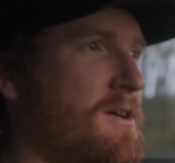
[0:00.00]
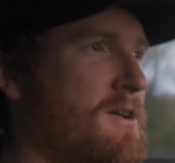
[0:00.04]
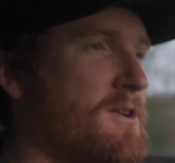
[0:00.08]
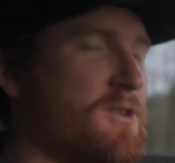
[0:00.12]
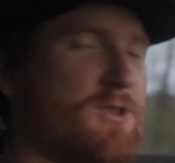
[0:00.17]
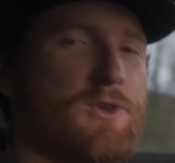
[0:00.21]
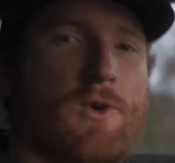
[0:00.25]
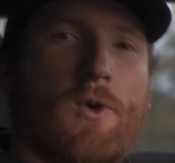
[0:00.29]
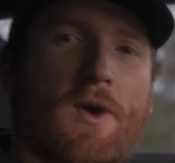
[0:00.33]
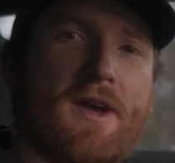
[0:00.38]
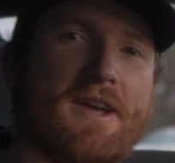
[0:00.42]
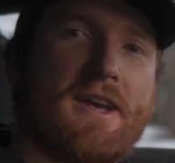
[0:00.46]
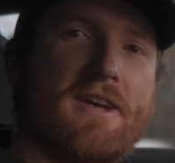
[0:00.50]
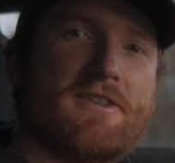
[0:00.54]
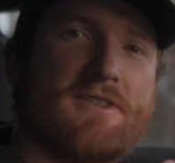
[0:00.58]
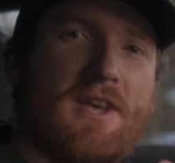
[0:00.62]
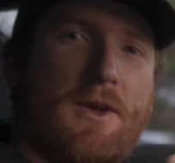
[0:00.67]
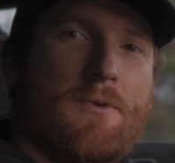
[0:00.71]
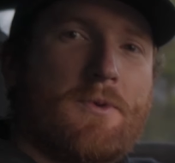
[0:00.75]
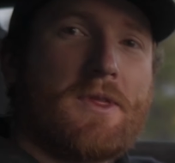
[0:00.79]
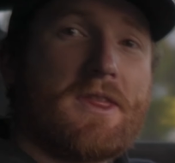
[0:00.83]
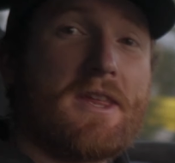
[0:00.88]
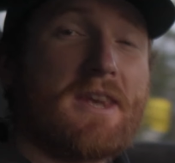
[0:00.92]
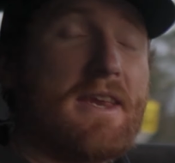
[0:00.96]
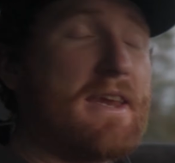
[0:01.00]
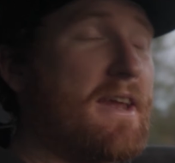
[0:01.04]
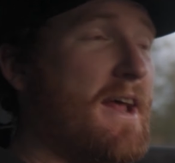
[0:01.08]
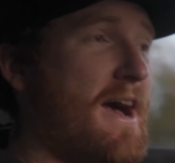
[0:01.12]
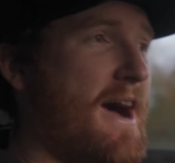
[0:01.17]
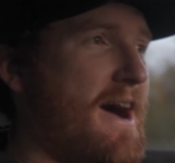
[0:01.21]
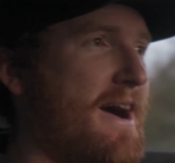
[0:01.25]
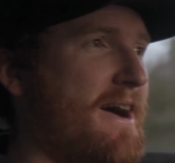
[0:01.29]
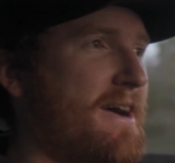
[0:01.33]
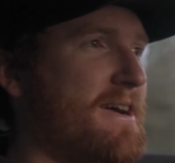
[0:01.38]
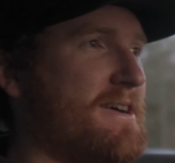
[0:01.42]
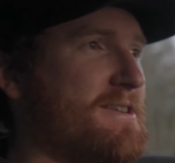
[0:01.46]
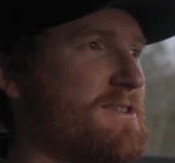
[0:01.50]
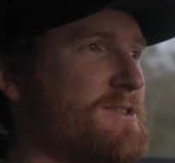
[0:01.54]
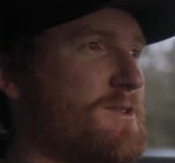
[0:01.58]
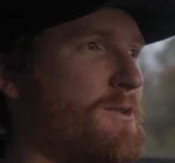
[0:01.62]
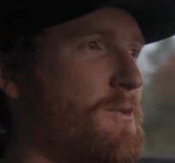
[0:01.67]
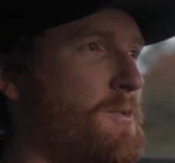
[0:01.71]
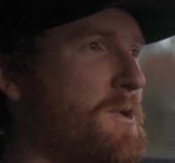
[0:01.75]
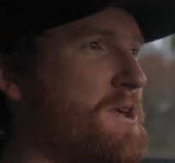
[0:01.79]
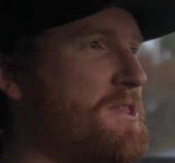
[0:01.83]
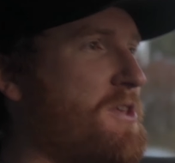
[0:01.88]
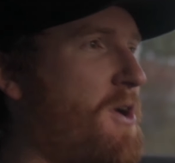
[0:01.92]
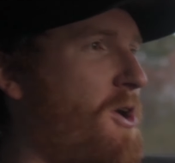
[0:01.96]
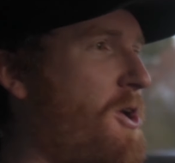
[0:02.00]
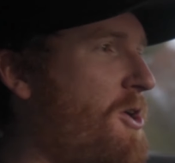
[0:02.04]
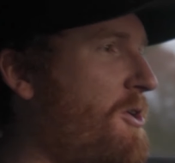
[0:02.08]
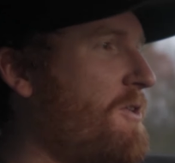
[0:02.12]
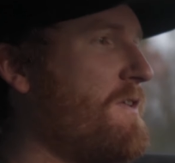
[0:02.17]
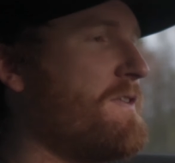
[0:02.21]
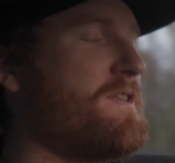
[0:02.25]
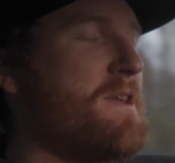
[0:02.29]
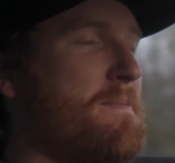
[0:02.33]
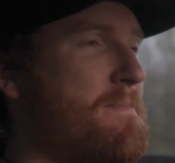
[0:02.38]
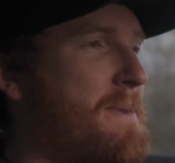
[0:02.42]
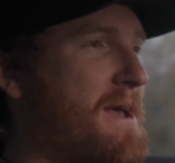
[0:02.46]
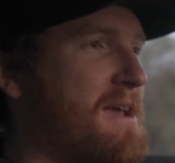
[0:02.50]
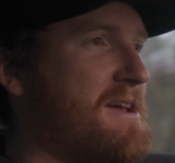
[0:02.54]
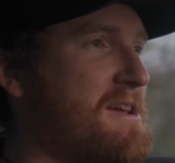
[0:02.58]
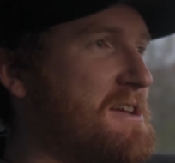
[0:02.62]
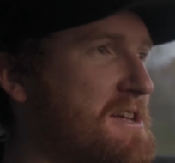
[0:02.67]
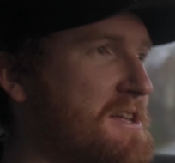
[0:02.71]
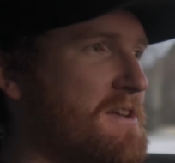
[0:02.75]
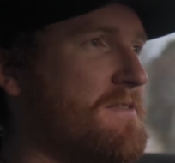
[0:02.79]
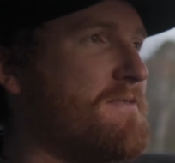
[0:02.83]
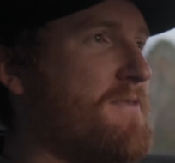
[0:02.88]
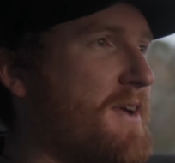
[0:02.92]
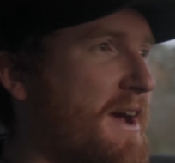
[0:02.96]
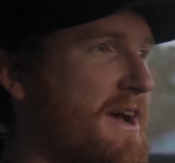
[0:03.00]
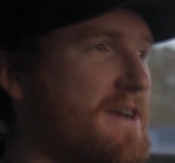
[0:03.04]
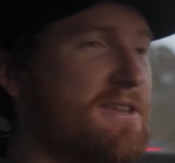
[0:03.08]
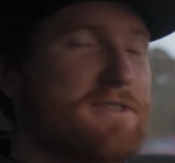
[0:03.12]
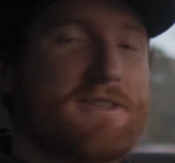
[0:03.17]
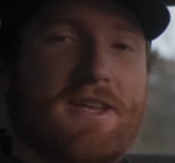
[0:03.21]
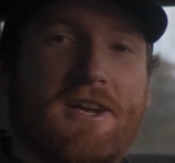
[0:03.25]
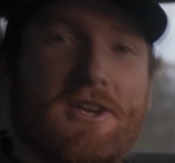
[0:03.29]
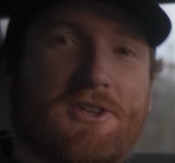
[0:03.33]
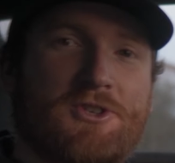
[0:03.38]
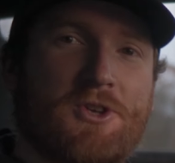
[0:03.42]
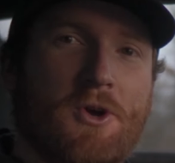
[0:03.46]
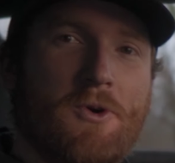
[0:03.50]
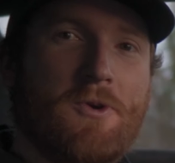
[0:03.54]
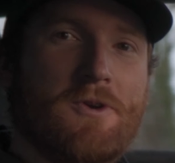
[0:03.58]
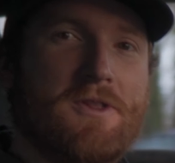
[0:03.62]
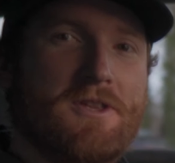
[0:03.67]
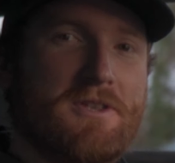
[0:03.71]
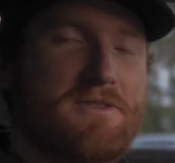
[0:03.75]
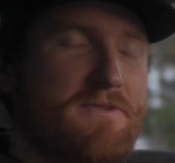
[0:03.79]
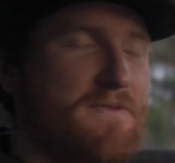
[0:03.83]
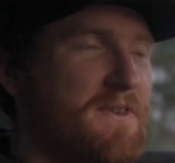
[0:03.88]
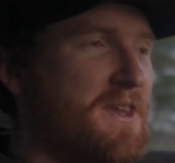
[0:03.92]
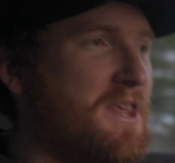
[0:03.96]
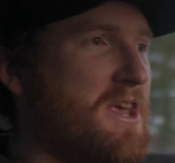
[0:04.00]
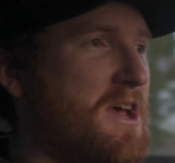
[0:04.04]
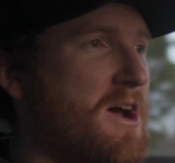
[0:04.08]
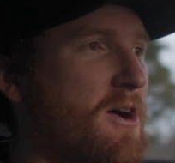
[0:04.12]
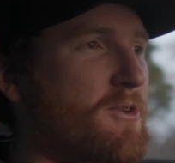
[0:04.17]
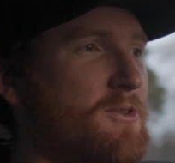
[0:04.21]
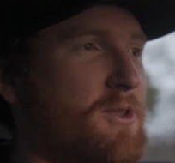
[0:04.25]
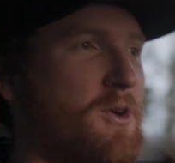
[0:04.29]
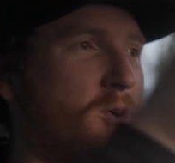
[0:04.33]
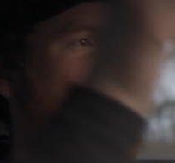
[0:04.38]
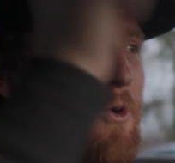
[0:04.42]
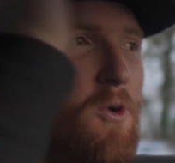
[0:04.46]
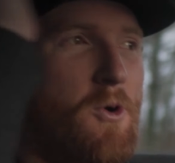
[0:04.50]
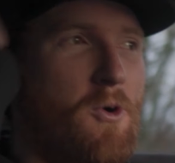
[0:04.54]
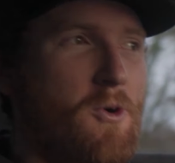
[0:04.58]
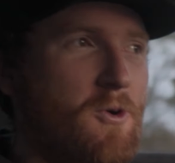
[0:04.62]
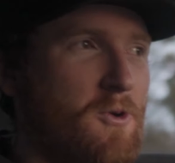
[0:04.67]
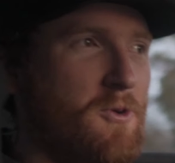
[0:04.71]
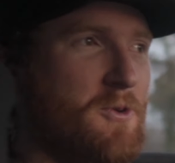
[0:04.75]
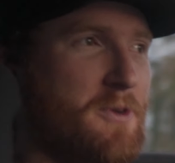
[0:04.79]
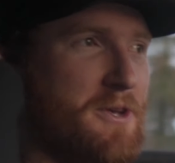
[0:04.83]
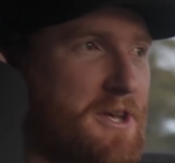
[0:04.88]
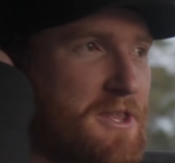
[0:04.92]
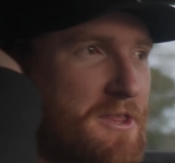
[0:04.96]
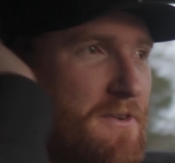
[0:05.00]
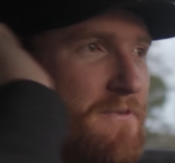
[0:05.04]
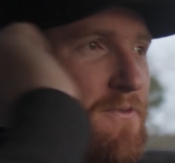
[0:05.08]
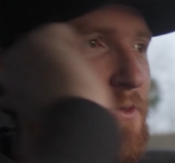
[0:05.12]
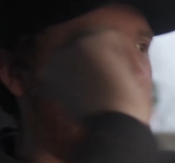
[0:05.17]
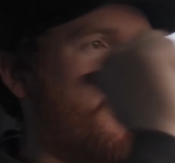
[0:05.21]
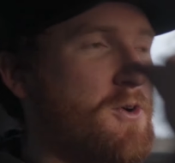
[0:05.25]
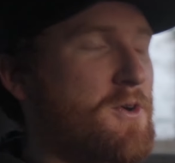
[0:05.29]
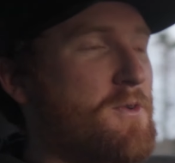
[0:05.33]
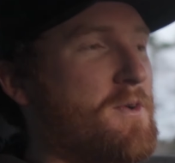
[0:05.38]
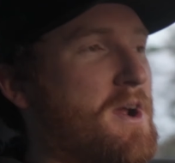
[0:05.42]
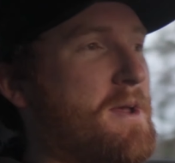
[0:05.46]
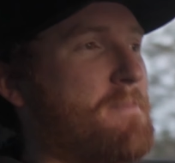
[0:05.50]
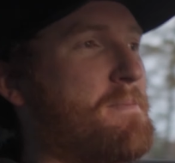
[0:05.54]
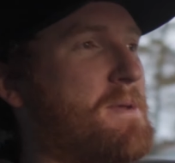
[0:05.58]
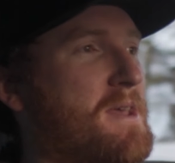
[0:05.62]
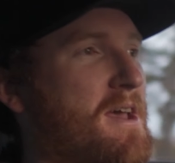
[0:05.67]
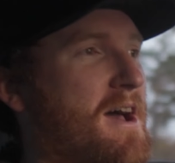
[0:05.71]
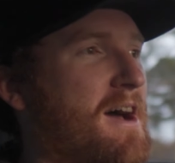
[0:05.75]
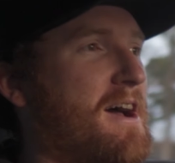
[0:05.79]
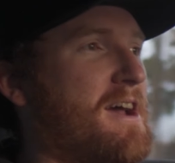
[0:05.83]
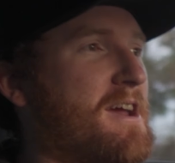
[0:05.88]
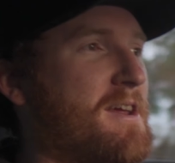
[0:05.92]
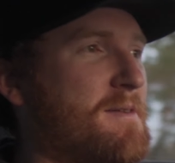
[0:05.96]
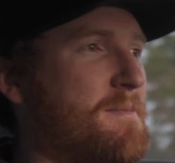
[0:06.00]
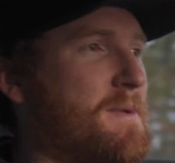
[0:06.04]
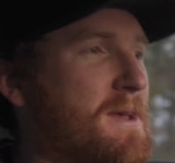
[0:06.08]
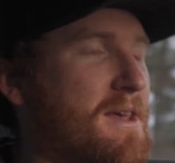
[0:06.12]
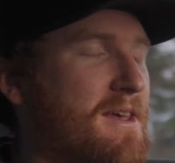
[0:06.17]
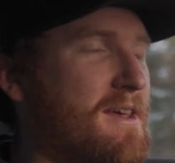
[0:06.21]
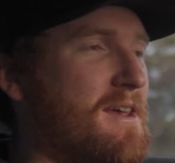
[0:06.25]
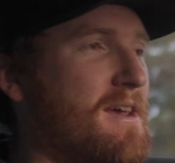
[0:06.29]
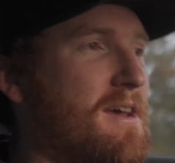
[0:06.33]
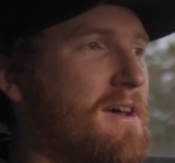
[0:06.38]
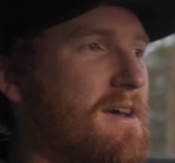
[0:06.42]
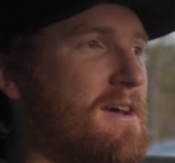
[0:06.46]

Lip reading: So I guess I really need to ask, with all of the paint defects that I showed in this video, the hole in the floor right behind me,